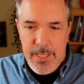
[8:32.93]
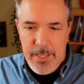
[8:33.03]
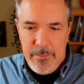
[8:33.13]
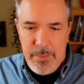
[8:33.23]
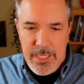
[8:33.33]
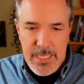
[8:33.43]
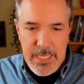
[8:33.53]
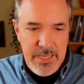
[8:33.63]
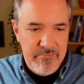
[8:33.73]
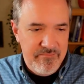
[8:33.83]

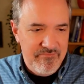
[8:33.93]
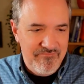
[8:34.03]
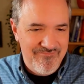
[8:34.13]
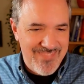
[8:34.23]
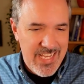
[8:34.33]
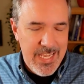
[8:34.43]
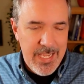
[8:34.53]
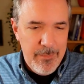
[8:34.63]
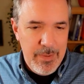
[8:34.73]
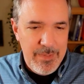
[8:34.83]
be,
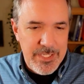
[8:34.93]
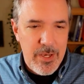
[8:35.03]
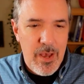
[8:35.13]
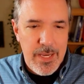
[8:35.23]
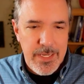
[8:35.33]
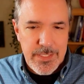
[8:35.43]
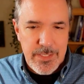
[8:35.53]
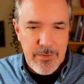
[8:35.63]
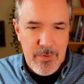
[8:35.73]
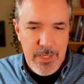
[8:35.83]
maybe taught isn't
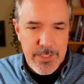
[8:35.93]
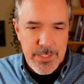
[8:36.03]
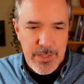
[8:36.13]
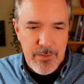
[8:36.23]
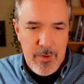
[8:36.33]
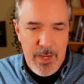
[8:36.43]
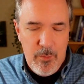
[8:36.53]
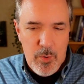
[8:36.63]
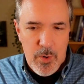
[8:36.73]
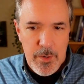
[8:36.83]
the right
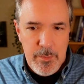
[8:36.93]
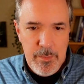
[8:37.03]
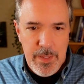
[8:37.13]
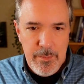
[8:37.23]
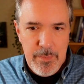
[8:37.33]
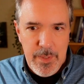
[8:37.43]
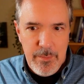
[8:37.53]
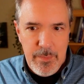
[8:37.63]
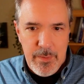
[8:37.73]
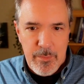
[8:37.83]
word, but
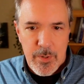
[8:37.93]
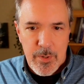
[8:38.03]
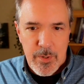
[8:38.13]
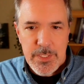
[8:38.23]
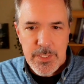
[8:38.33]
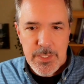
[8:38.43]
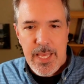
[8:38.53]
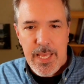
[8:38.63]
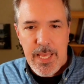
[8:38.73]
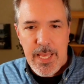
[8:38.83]
a person
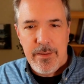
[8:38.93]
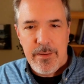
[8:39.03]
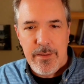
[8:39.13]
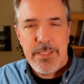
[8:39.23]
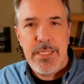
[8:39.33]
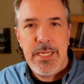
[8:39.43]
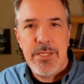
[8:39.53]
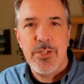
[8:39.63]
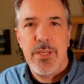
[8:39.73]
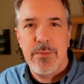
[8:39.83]
can
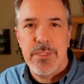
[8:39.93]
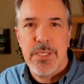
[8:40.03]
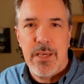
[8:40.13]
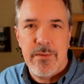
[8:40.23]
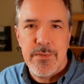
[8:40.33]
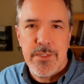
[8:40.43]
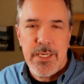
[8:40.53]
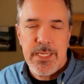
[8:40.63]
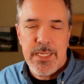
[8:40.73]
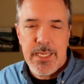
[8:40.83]
teach themselves
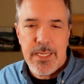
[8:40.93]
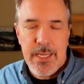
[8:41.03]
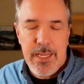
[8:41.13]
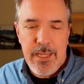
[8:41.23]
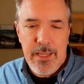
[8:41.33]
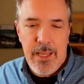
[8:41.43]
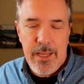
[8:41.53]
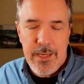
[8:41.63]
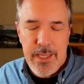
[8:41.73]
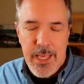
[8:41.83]
and can
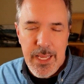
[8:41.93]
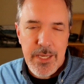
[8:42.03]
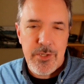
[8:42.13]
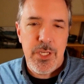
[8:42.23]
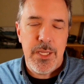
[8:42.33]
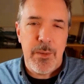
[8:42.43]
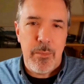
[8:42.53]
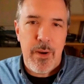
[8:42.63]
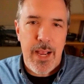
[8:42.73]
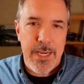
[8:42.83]
engage in a
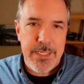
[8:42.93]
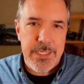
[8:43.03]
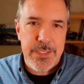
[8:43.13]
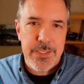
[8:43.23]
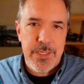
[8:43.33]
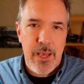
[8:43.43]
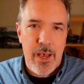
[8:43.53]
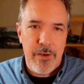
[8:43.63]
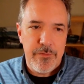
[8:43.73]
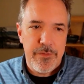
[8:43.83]
practice
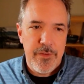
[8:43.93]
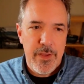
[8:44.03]
of,